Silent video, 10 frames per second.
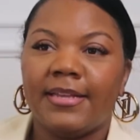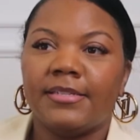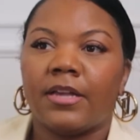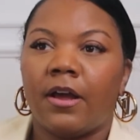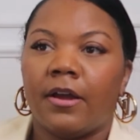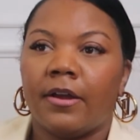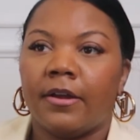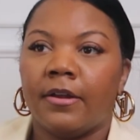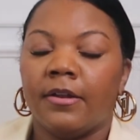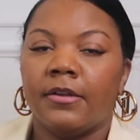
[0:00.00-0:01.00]
These
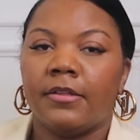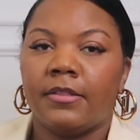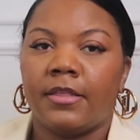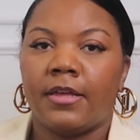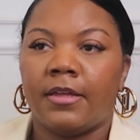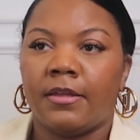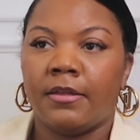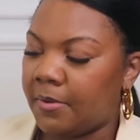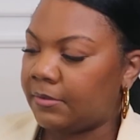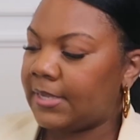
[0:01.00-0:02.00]
are
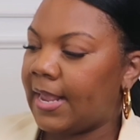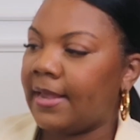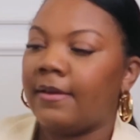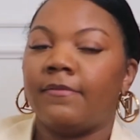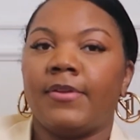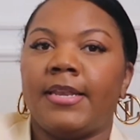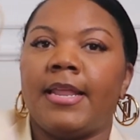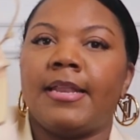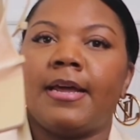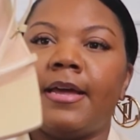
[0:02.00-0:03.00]
the Bottega
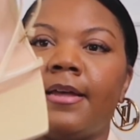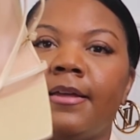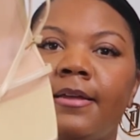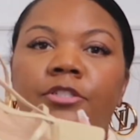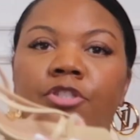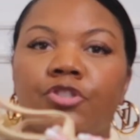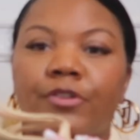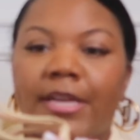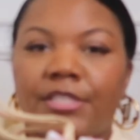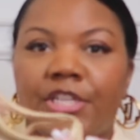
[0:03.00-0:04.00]
Veneta
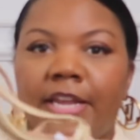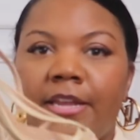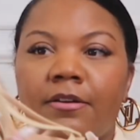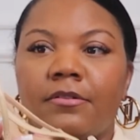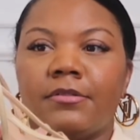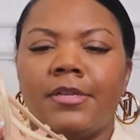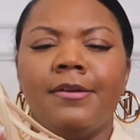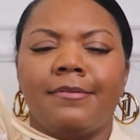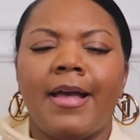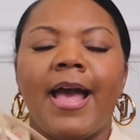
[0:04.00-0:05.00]
stretch heels.
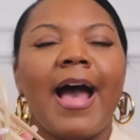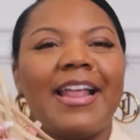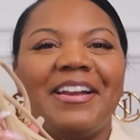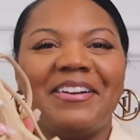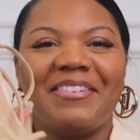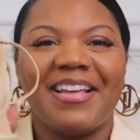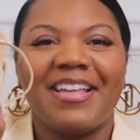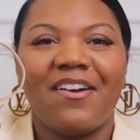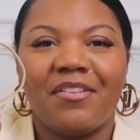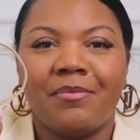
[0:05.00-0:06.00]
I don't know why
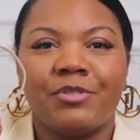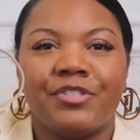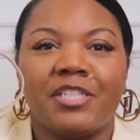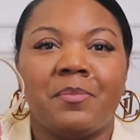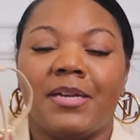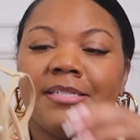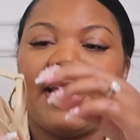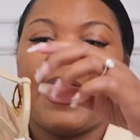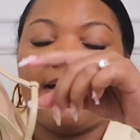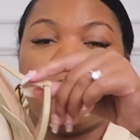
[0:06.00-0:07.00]
they call them stretch, because
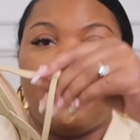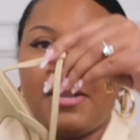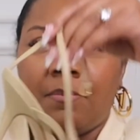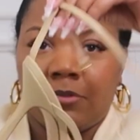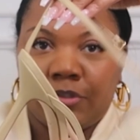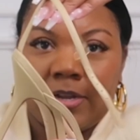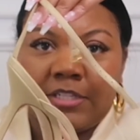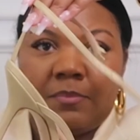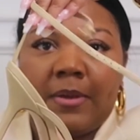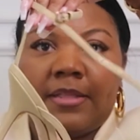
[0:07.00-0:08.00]
they have minimal
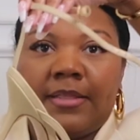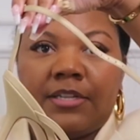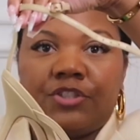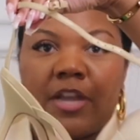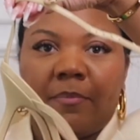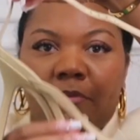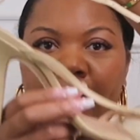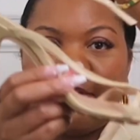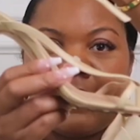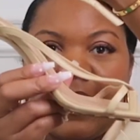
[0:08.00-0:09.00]
stretch, but they strap
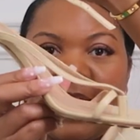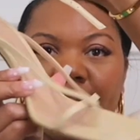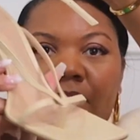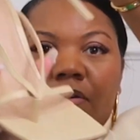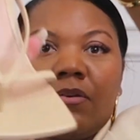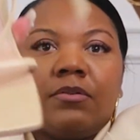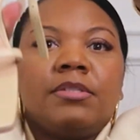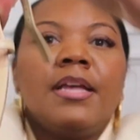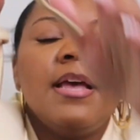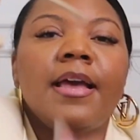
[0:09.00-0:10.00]
around the
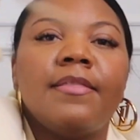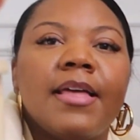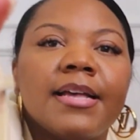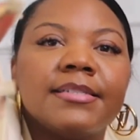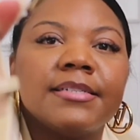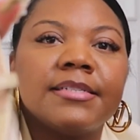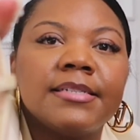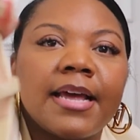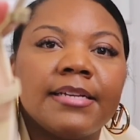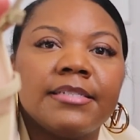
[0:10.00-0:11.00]
ankles, and it has this
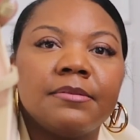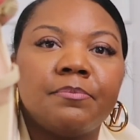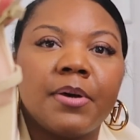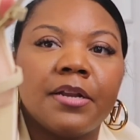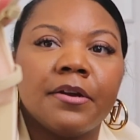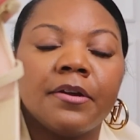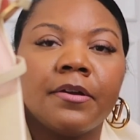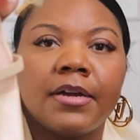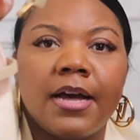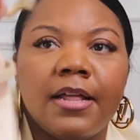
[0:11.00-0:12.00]
nice butter
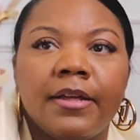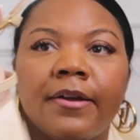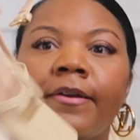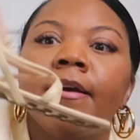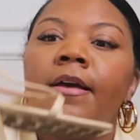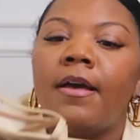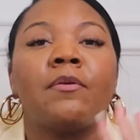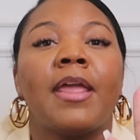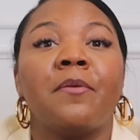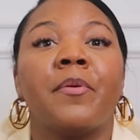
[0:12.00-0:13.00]
color. I
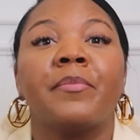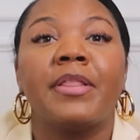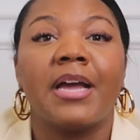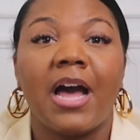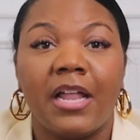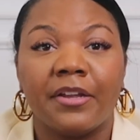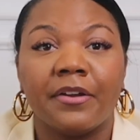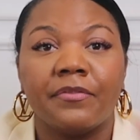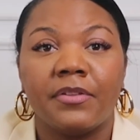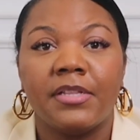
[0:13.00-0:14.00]
can't remember the
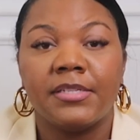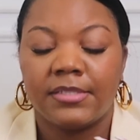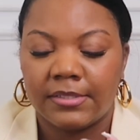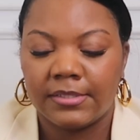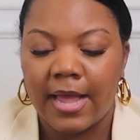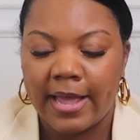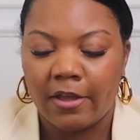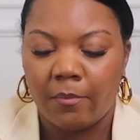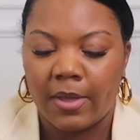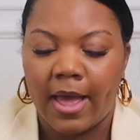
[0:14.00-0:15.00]
color for this
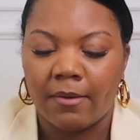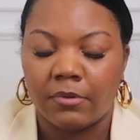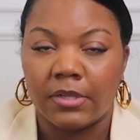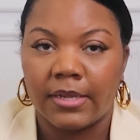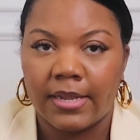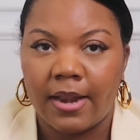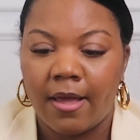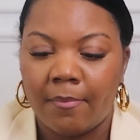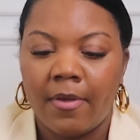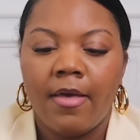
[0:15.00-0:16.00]
style, but I will look it
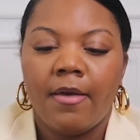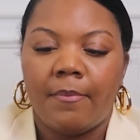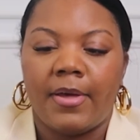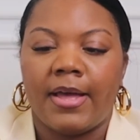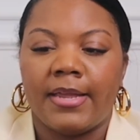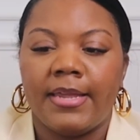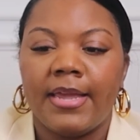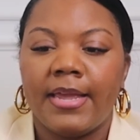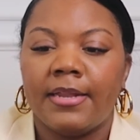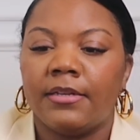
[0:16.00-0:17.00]
up. But
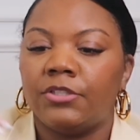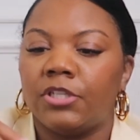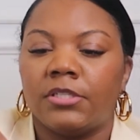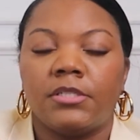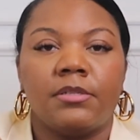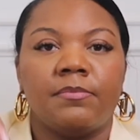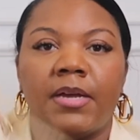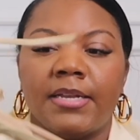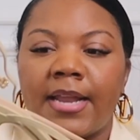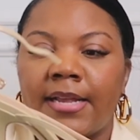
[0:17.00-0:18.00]
again, just
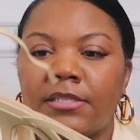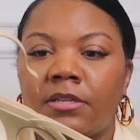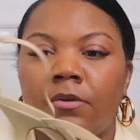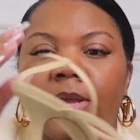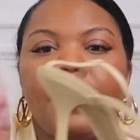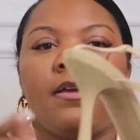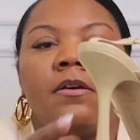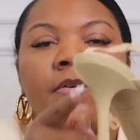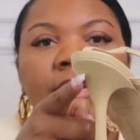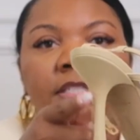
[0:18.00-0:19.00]
a nice little
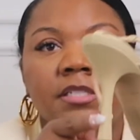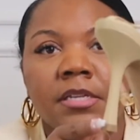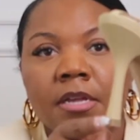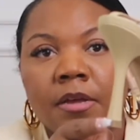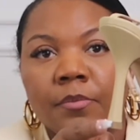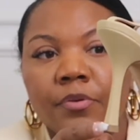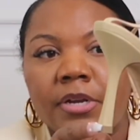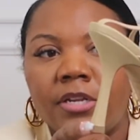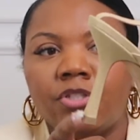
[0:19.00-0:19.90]
heel. It's pretty